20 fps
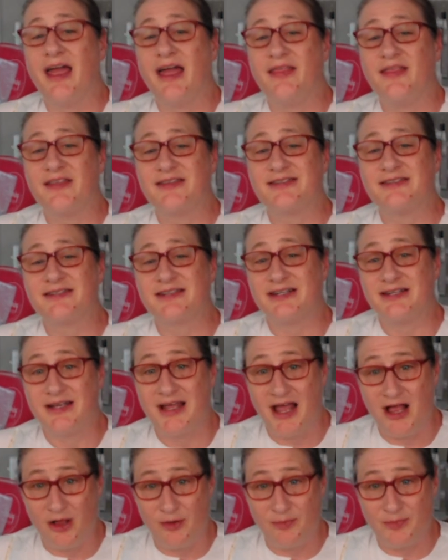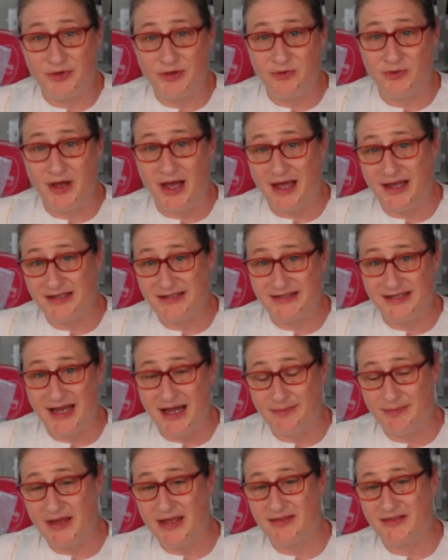and this is going to help you guys
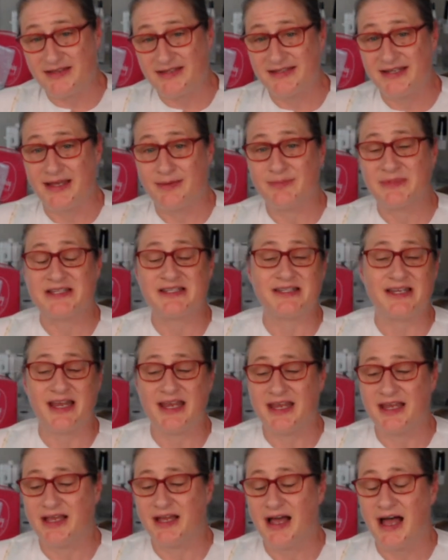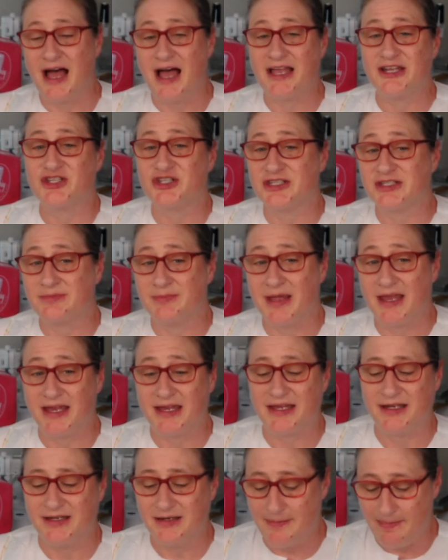not make the same mistake I just
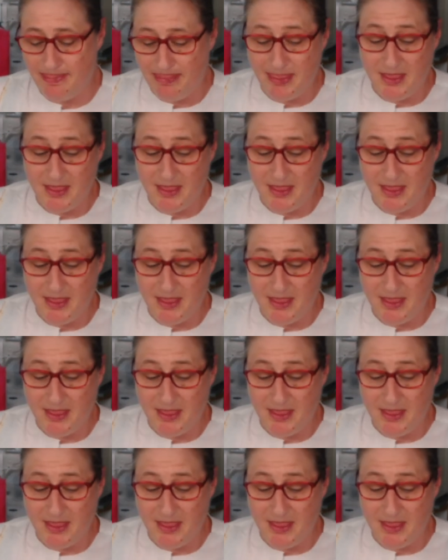made.